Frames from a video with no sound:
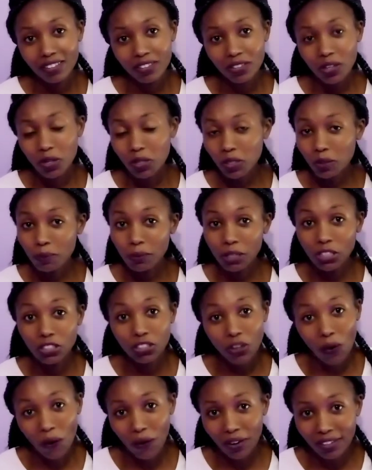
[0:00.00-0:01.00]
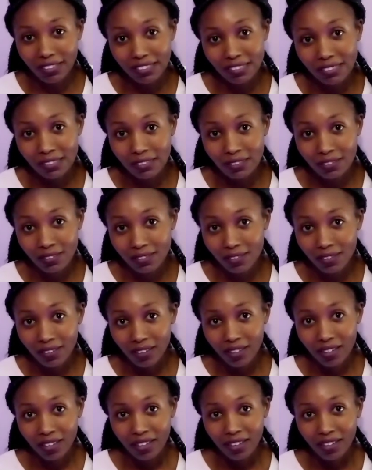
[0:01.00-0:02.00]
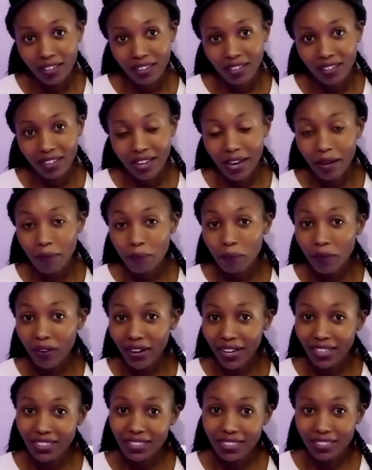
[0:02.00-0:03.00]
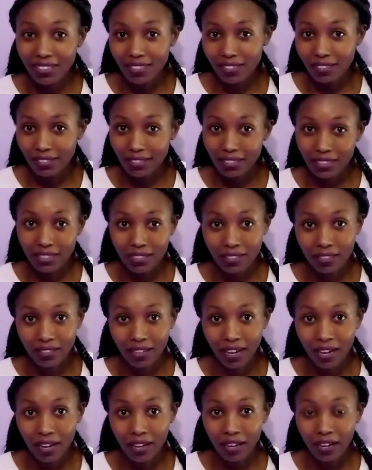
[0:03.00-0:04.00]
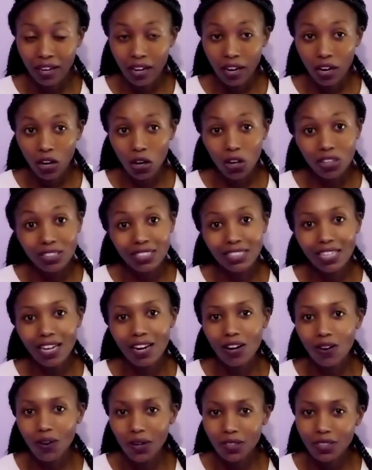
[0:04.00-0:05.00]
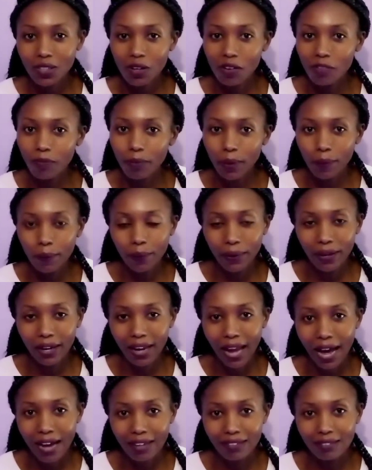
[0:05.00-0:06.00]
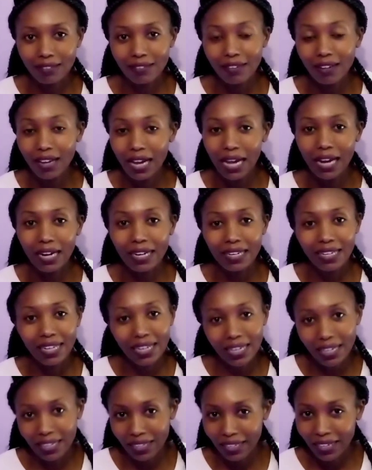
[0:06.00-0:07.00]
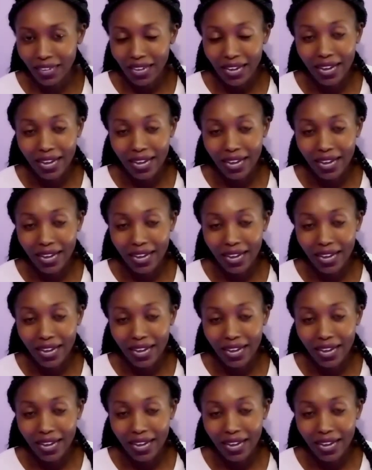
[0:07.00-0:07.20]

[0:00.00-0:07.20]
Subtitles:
don't be shocked. Embrace it. Lots and lots of people are really